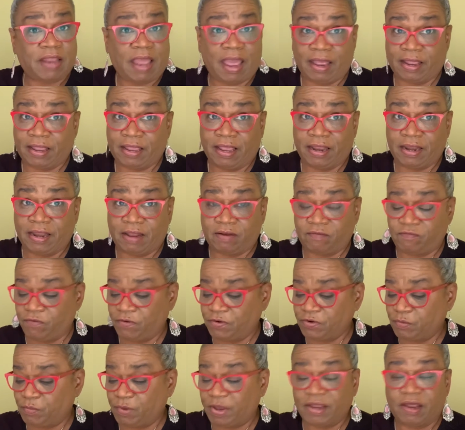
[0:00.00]
cannot
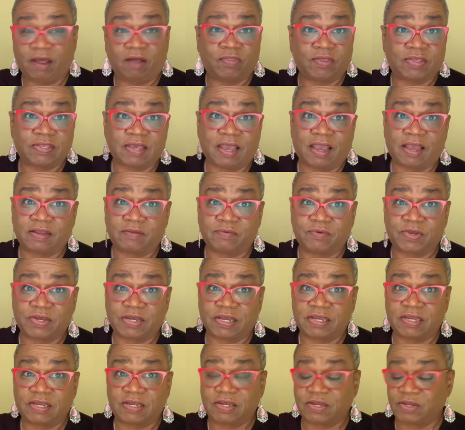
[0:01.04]
afford to buy all these items
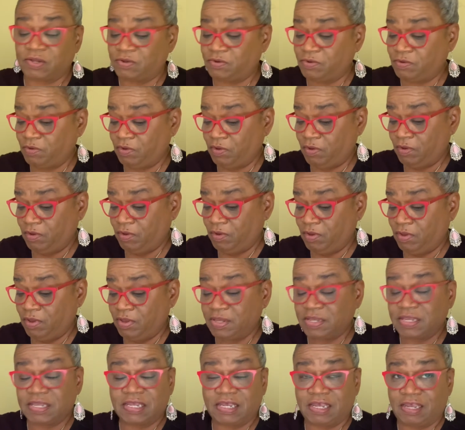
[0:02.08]
just to
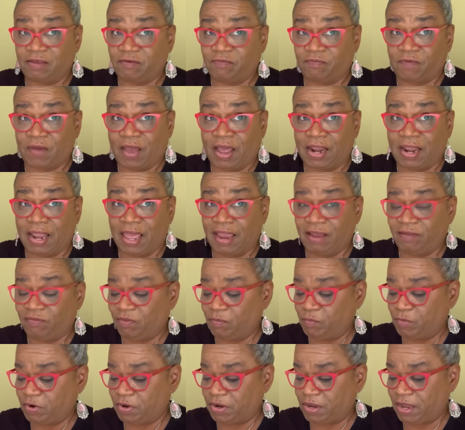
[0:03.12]
see if I like
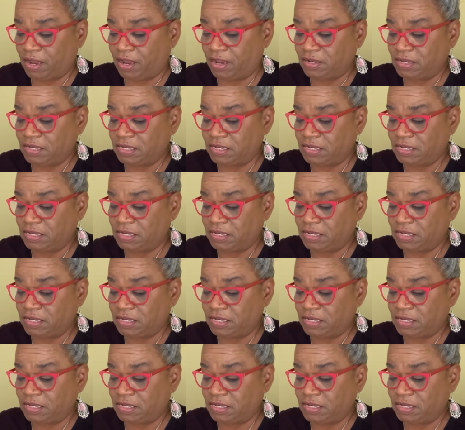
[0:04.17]
them or not.